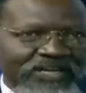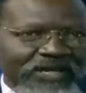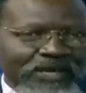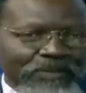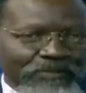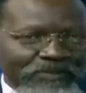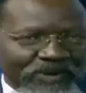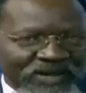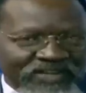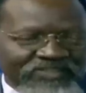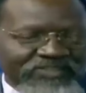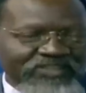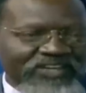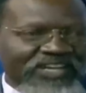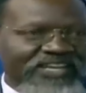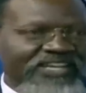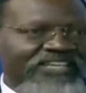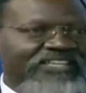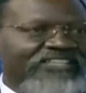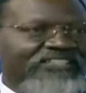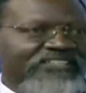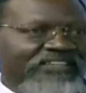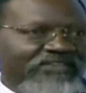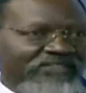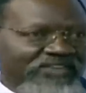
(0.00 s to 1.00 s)

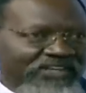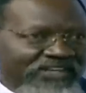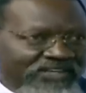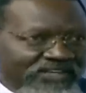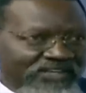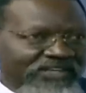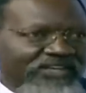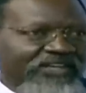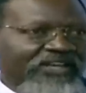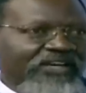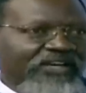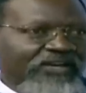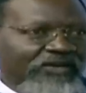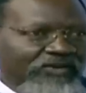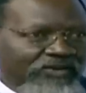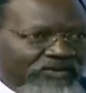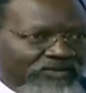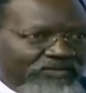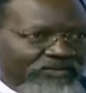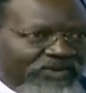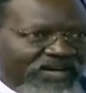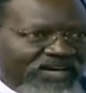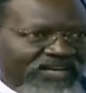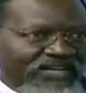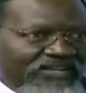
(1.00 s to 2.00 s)
Personally, he's a very
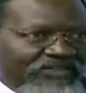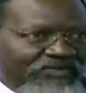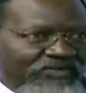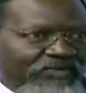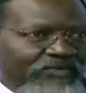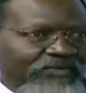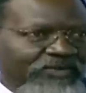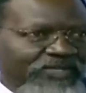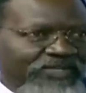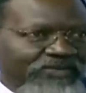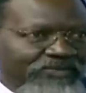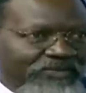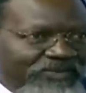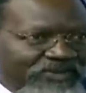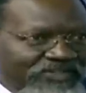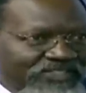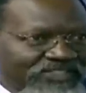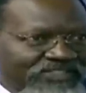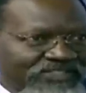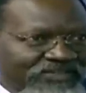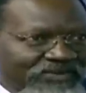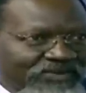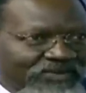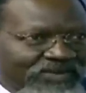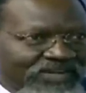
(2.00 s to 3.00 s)
good man. If you meet
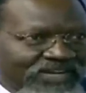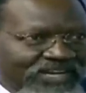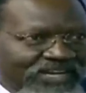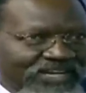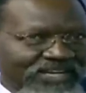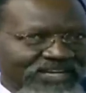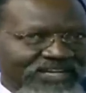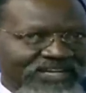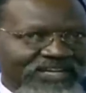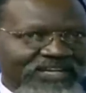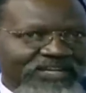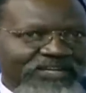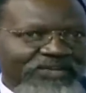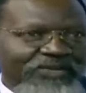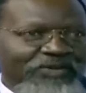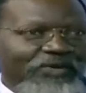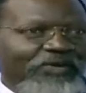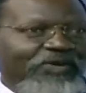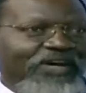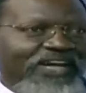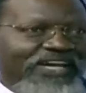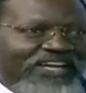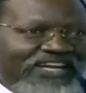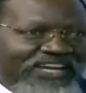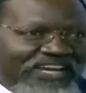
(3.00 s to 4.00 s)
Moses Kuria,
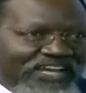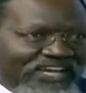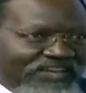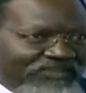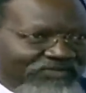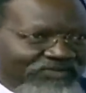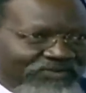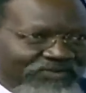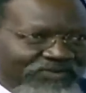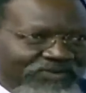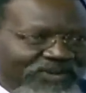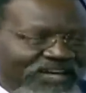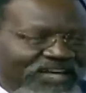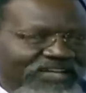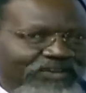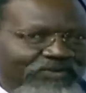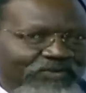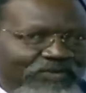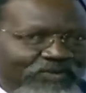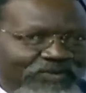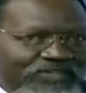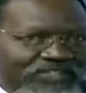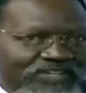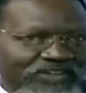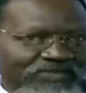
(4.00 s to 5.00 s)
you can laugh and
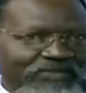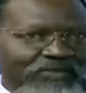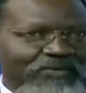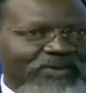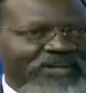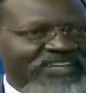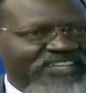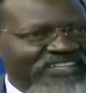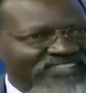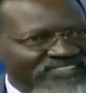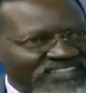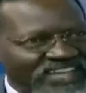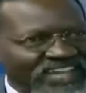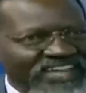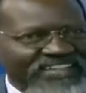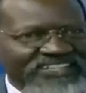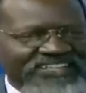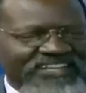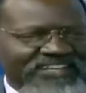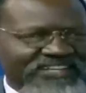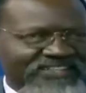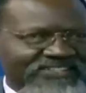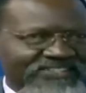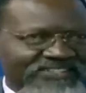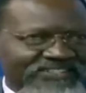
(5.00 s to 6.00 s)
do what have you. But his
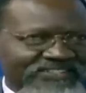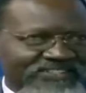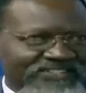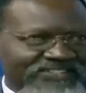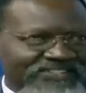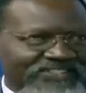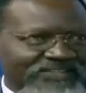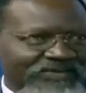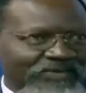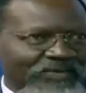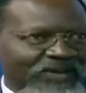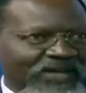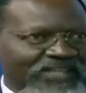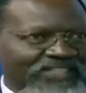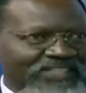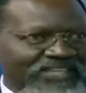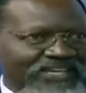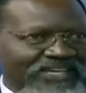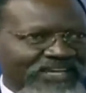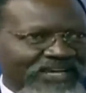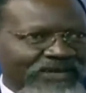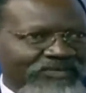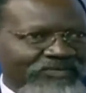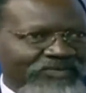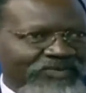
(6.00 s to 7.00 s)
utterances, where are
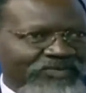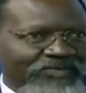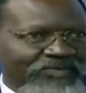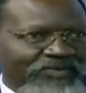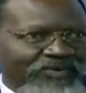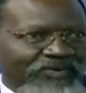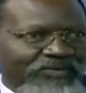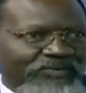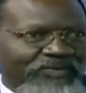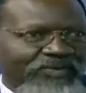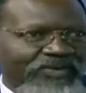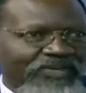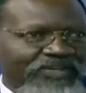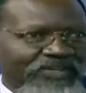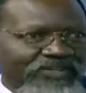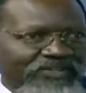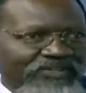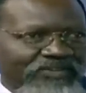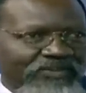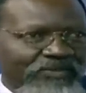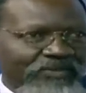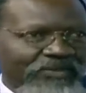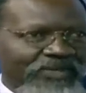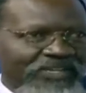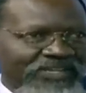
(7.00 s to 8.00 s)
they coming from?
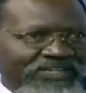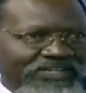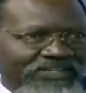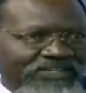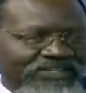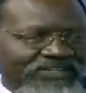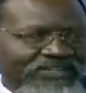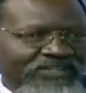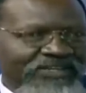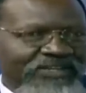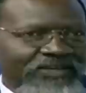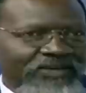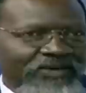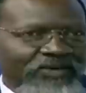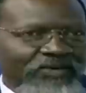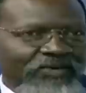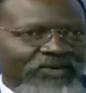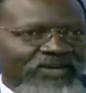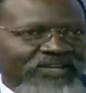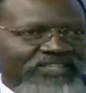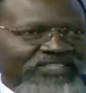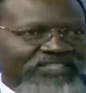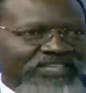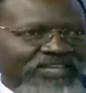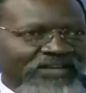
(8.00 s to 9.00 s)
Jubilee.
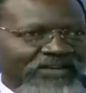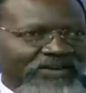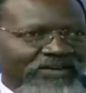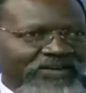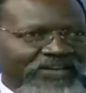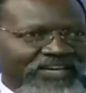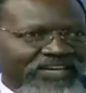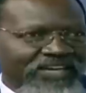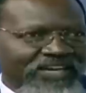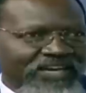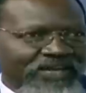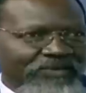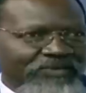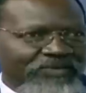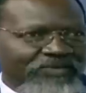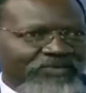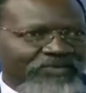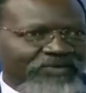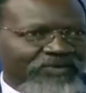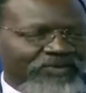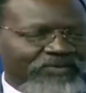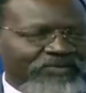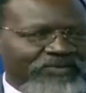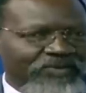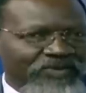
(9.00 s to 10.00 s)
Where is Kieleweke coming
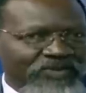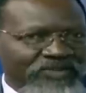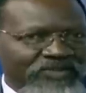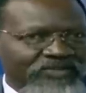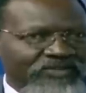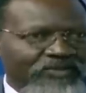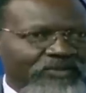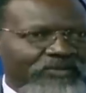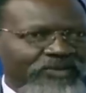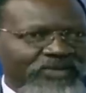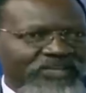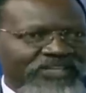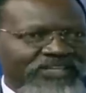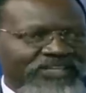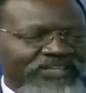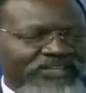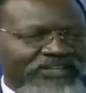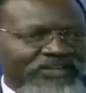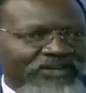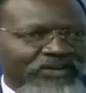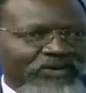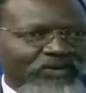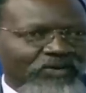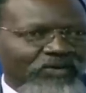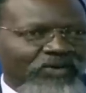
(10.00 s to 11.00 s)
from? Jubilee.
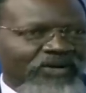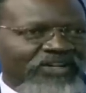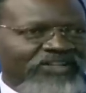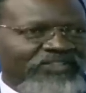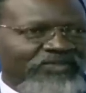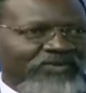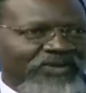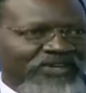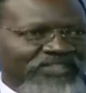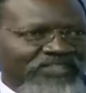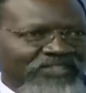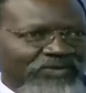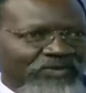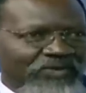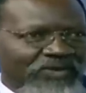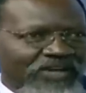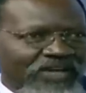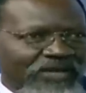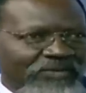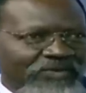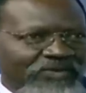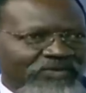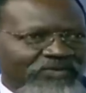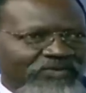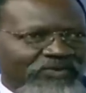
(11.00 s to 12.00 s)
Where is Wanjiku
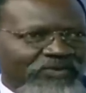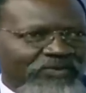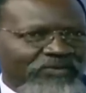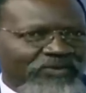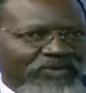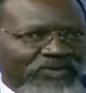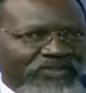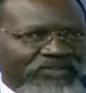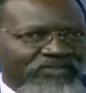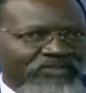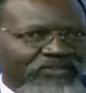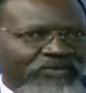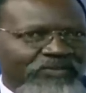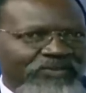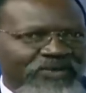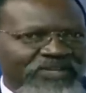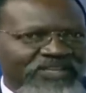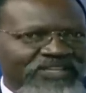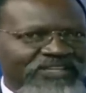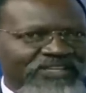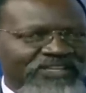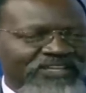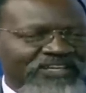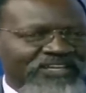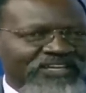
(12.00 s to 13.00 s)
coming from?
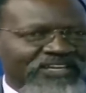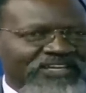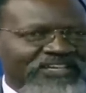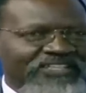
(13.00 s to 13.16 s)
Jubilee.